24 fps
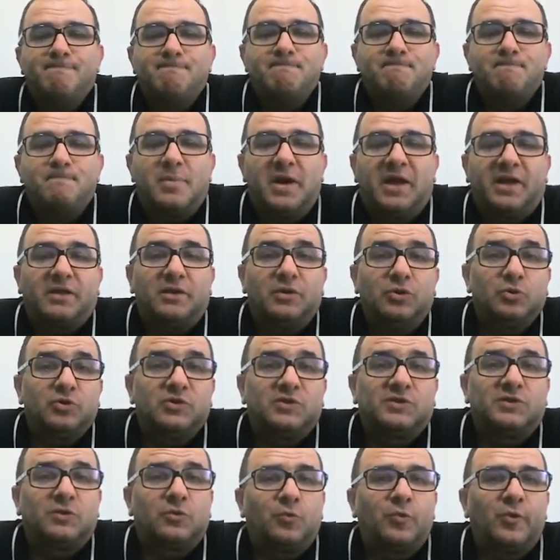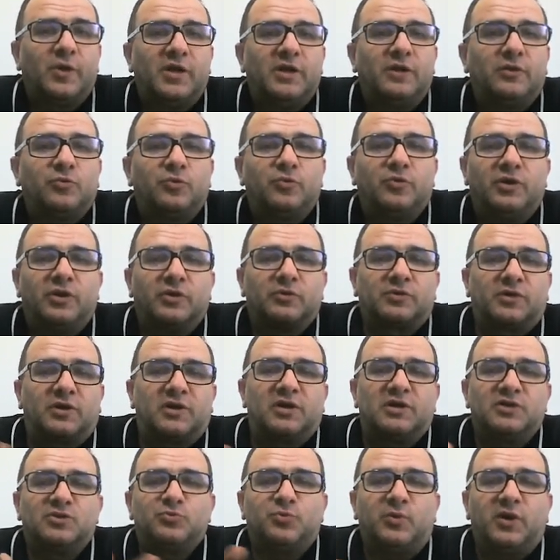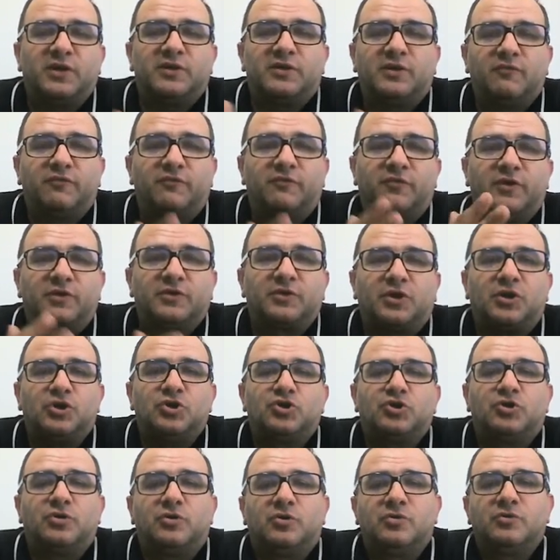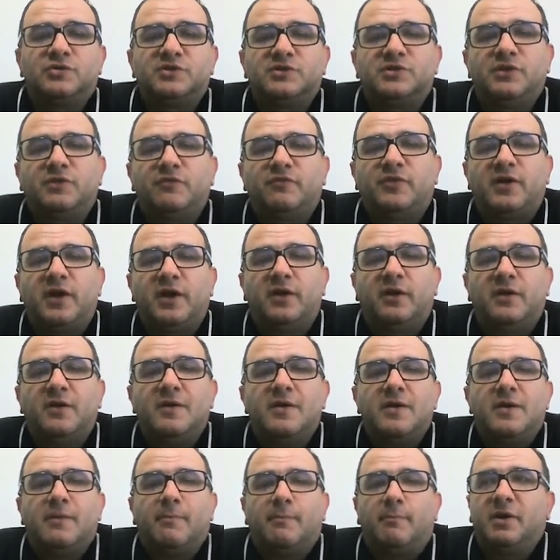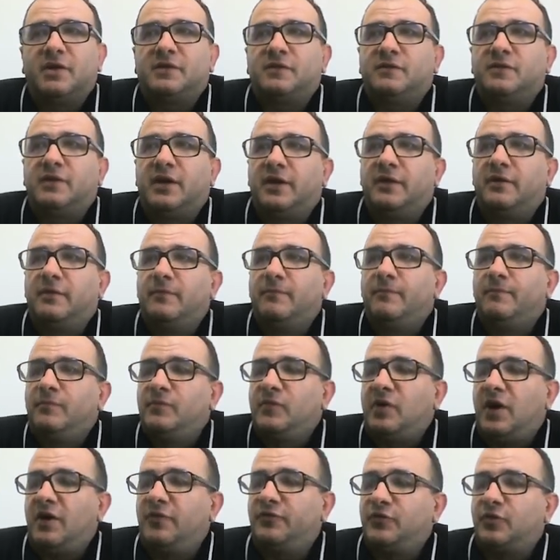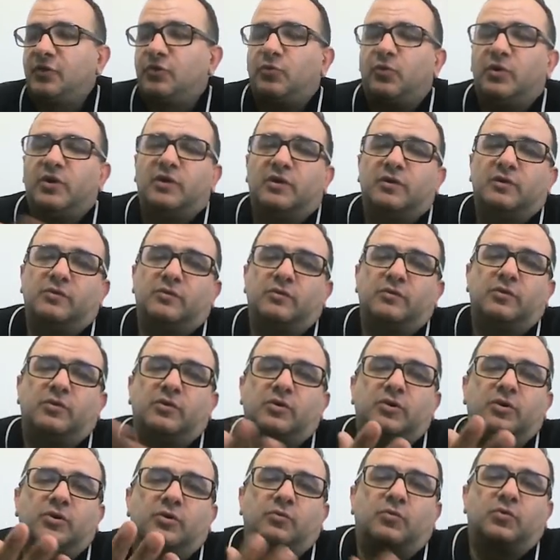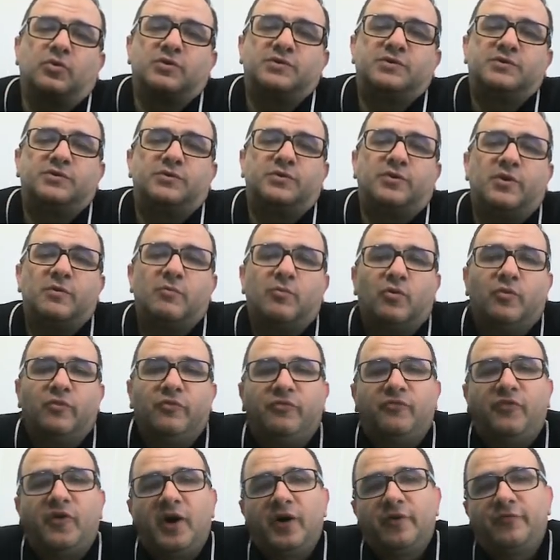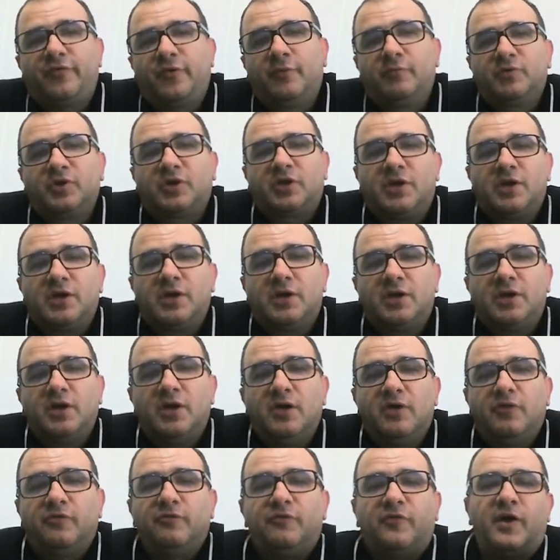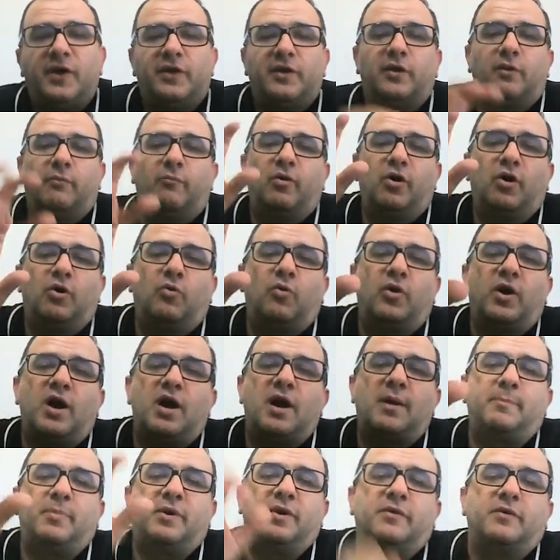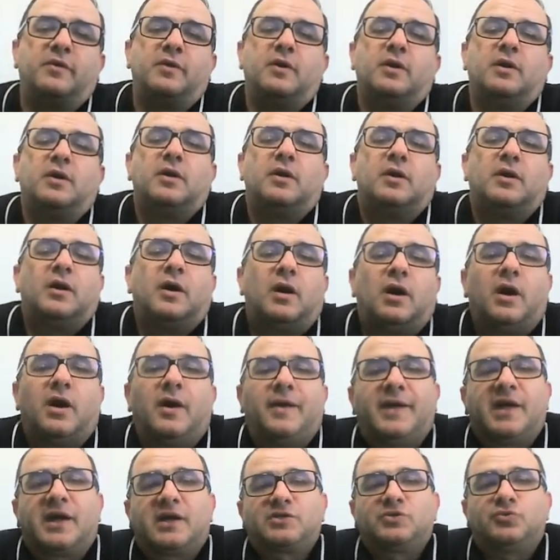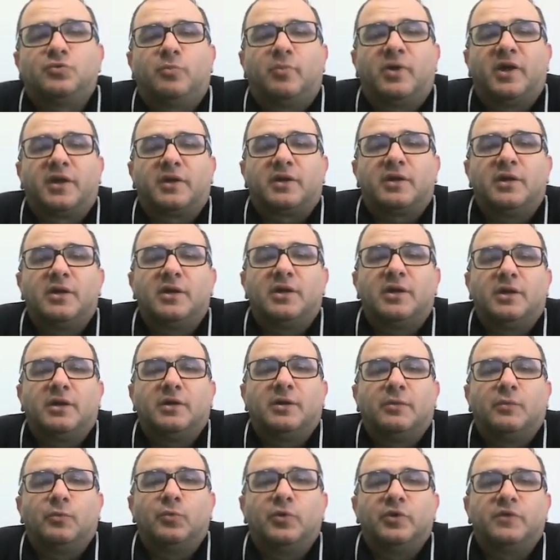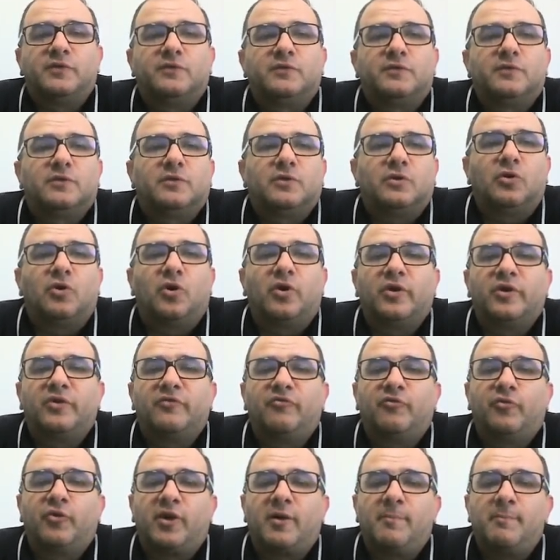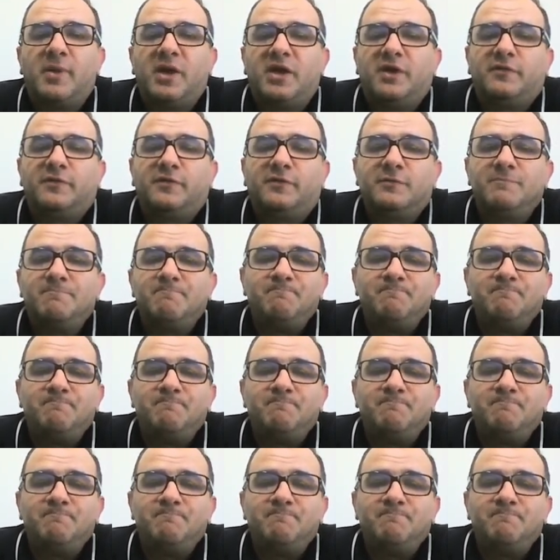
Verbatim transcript: Black used queen to neutralize white infiltration on c file, but then after queen was removed far from the king, final blow happened next to black king with going for a mate.